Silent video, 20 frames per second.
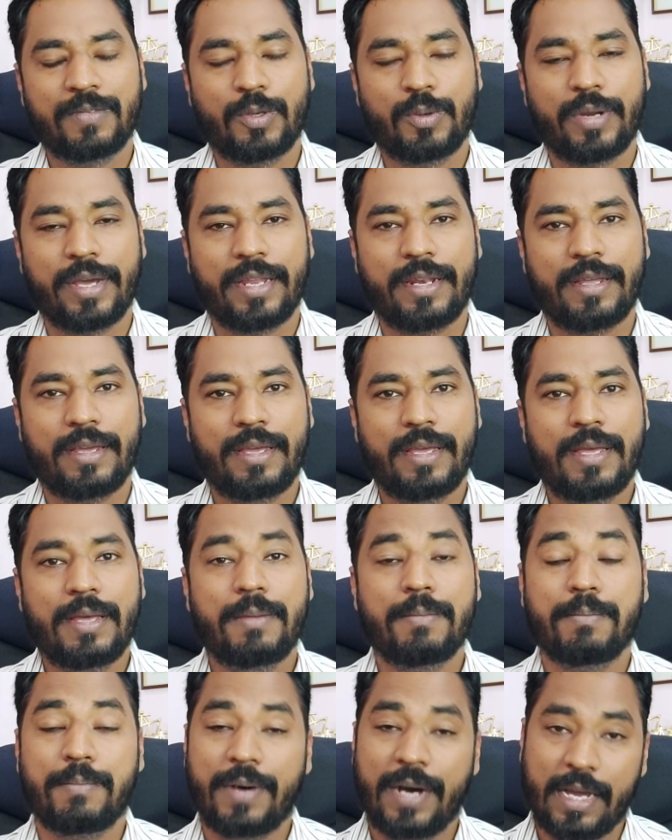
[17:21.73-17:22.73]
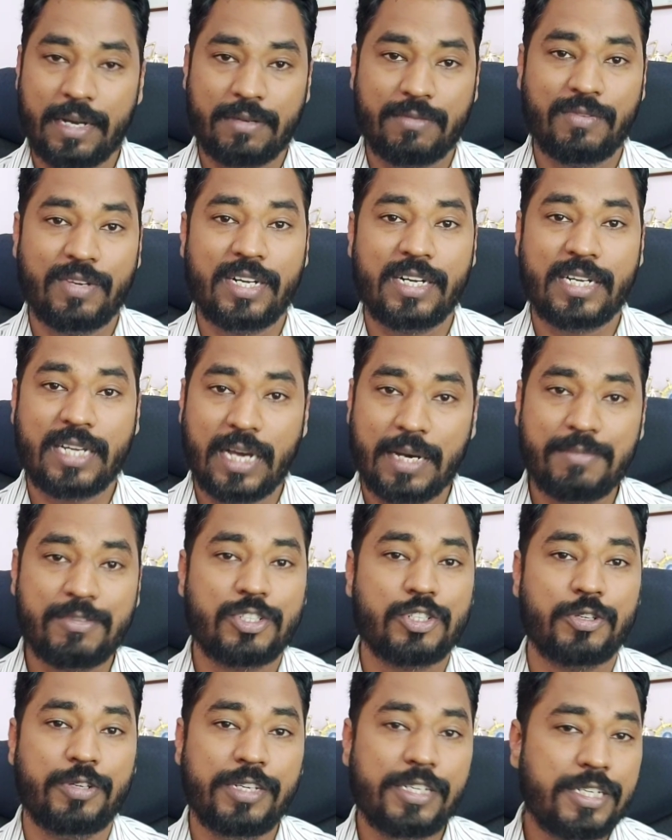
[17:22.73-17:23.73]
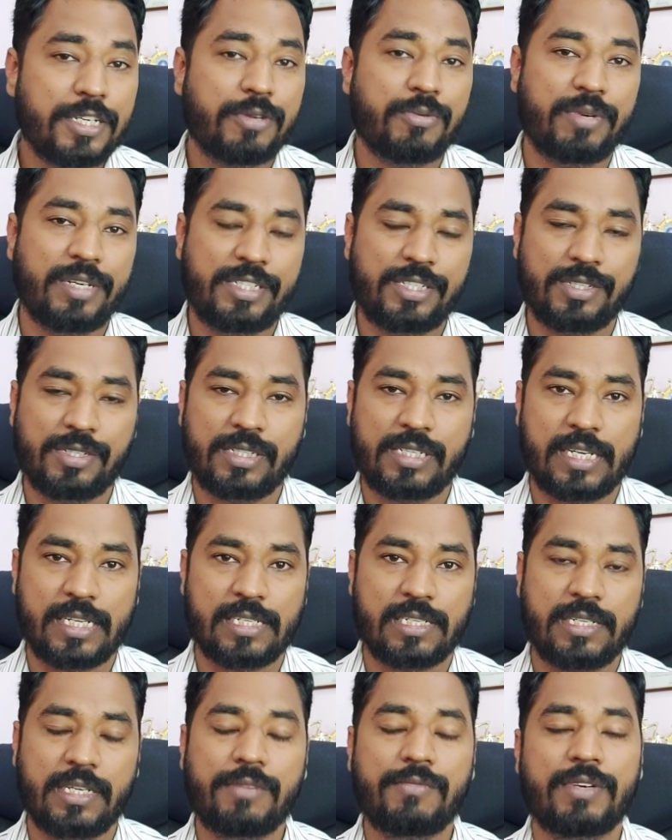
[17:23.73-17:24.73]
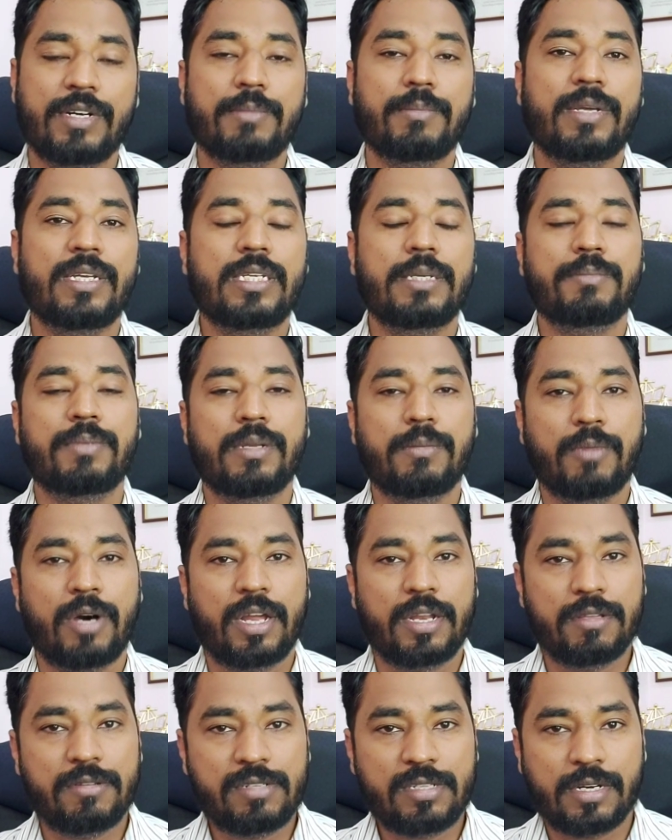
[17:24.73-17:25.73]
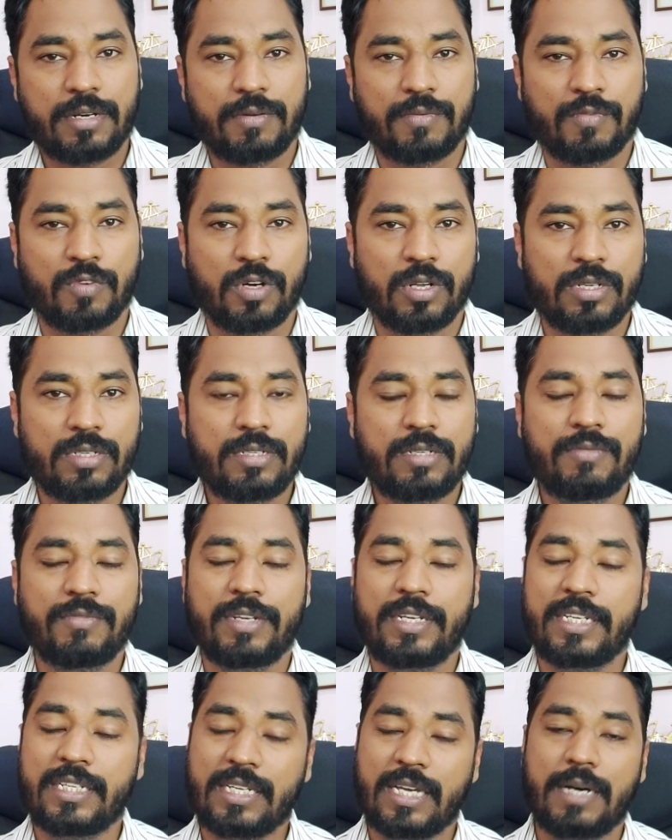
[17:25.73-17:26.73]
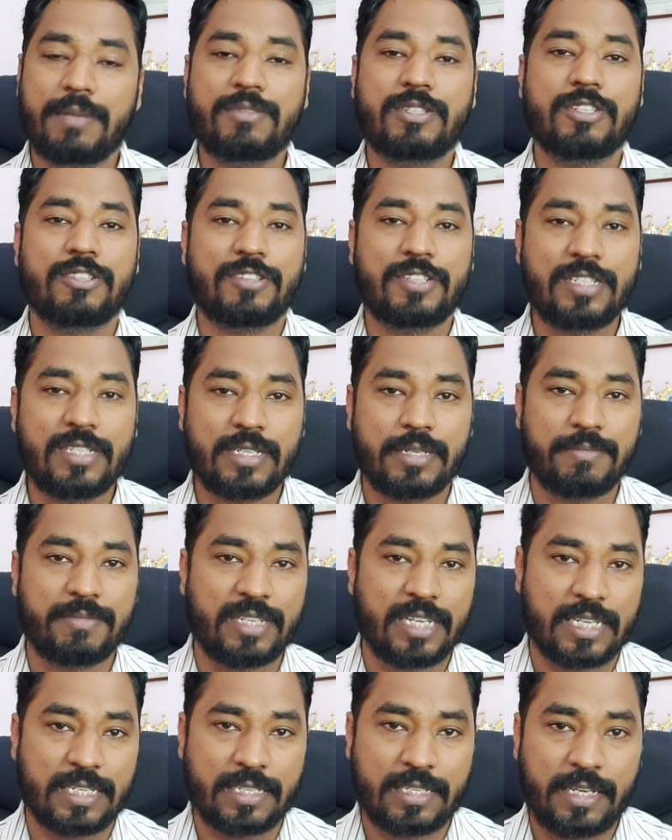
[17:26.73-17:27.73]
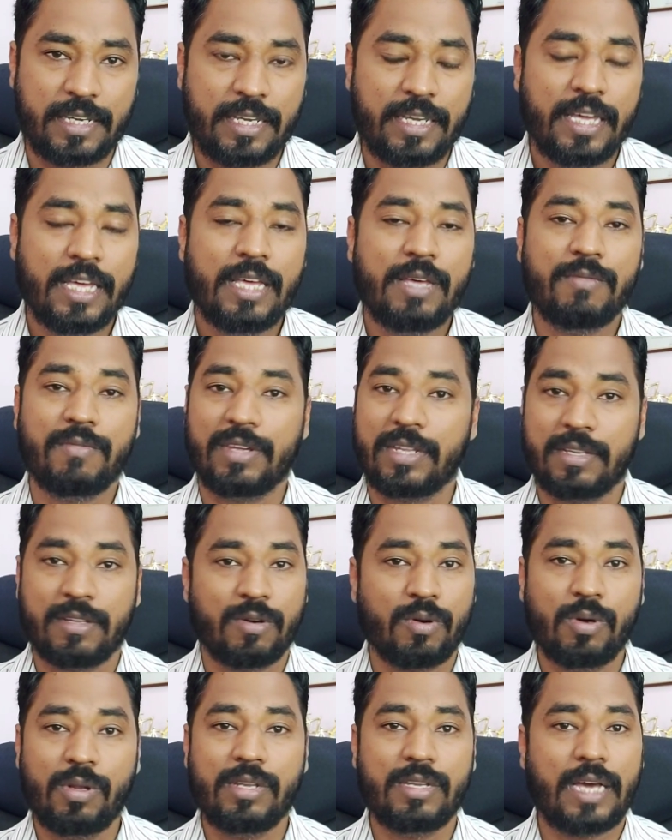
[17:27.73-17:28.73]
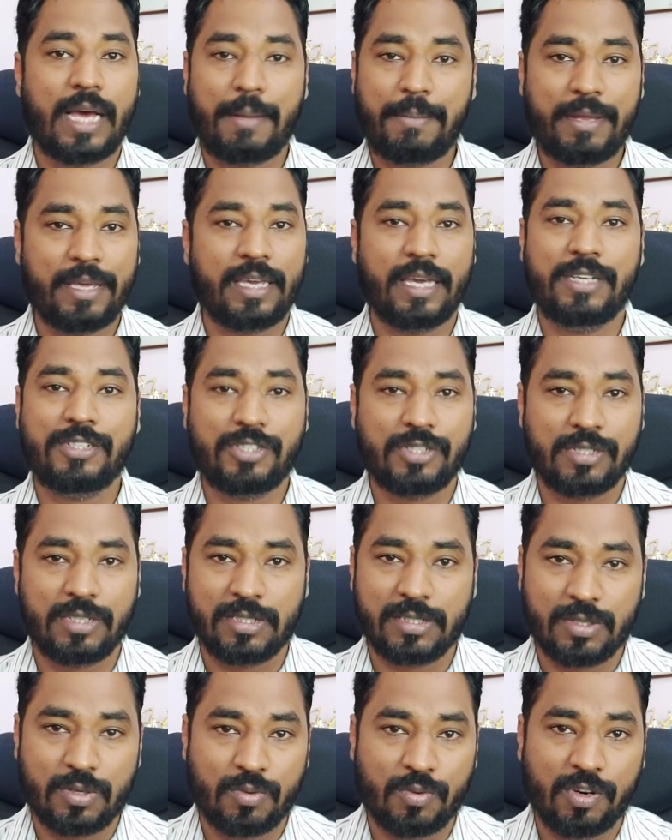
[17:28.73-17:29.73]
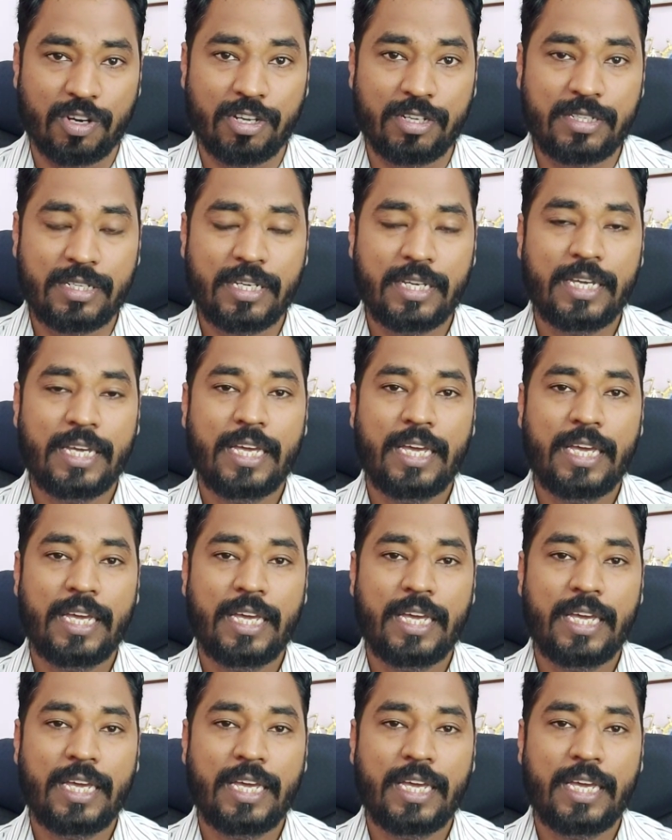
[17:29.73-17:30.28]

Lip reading: right? But when it comes to integration testing, where multiple modules are involved, when it comes to system testing, when the whole application is involved,